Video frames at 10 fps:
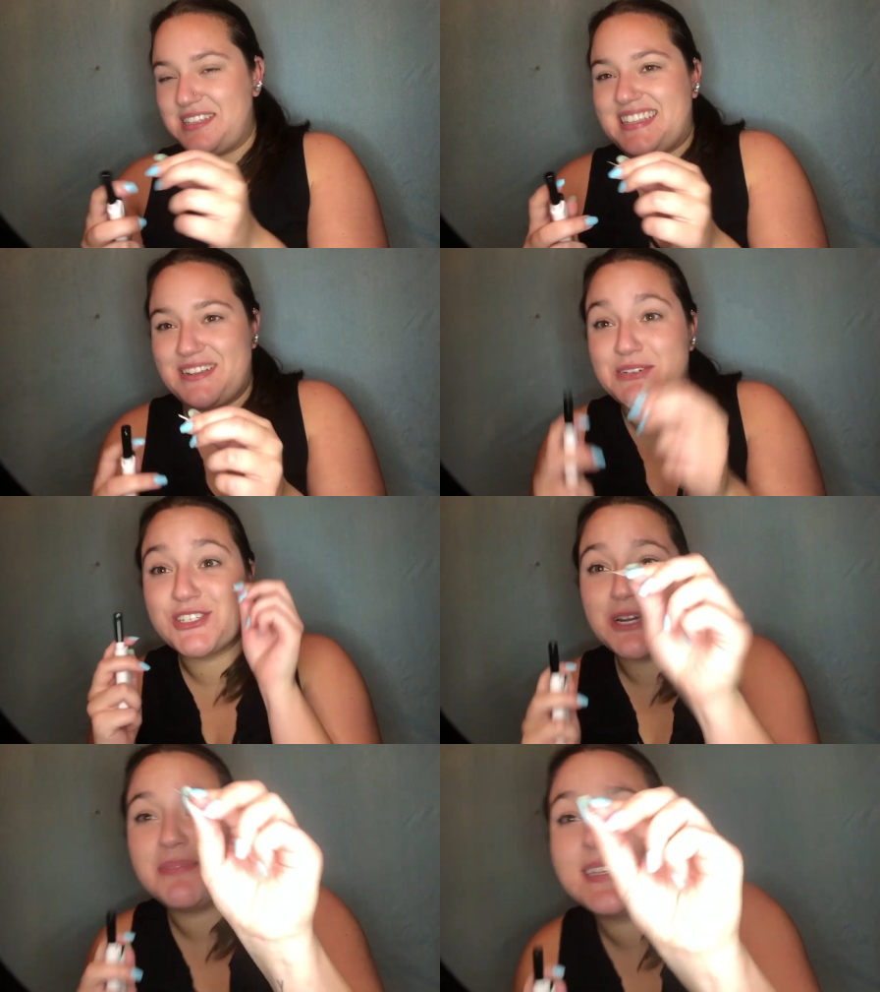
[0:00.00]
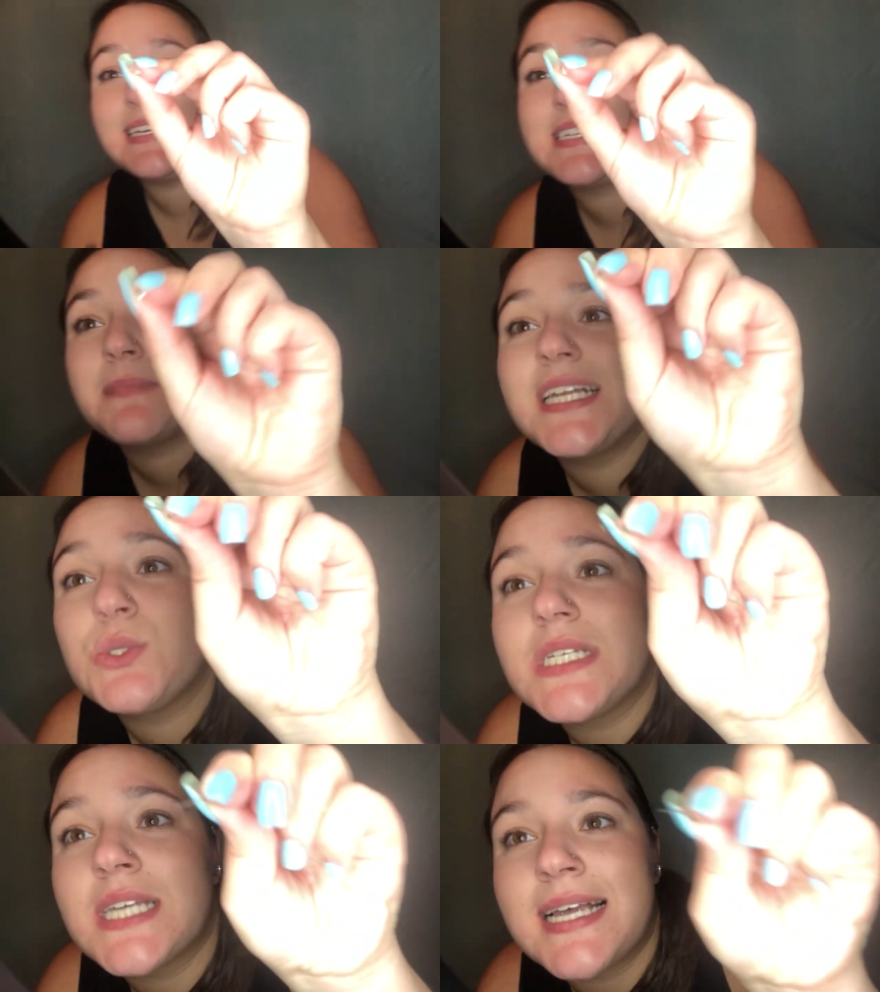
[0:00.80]
We're just gonna put this. Mind you,
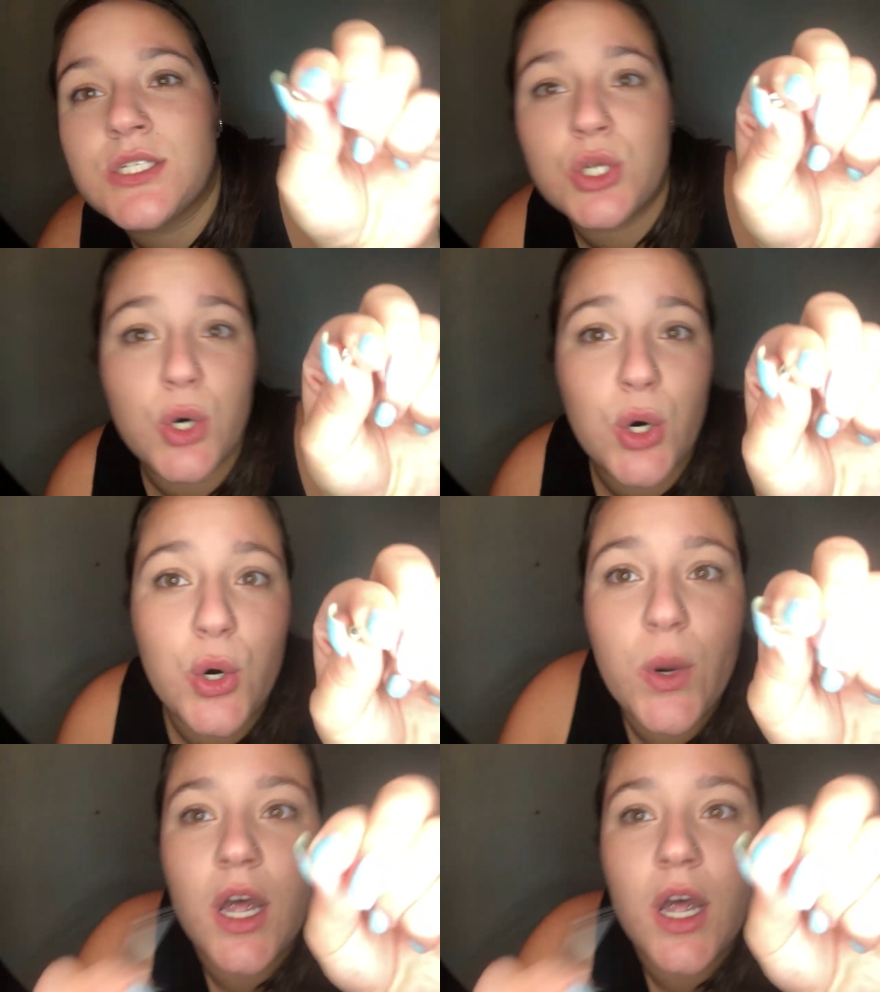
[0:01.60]
this has no